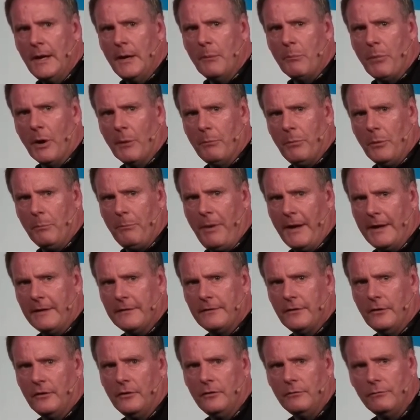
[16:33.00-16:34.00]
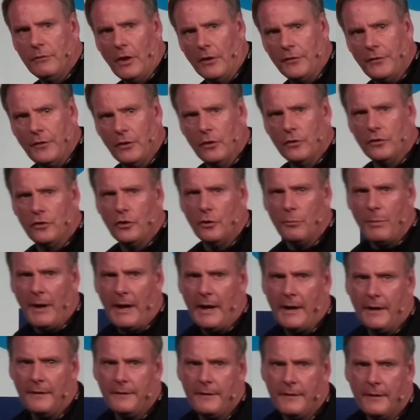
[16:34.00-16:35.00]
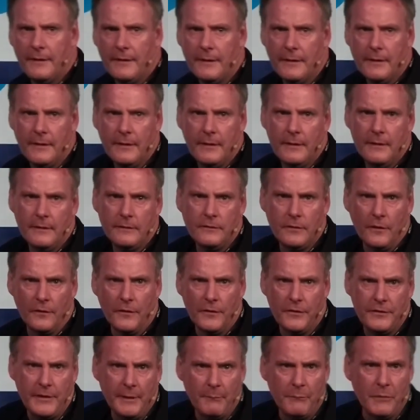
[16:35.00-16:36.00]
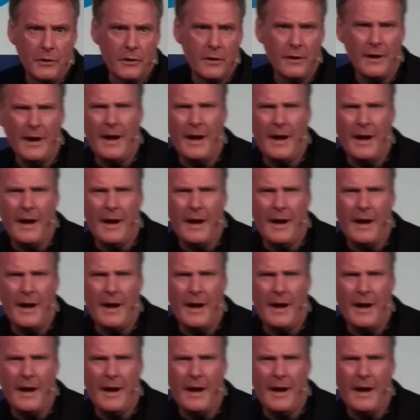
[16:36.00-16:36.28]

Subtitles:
Purple Pixel, not doing too bad. Something similar.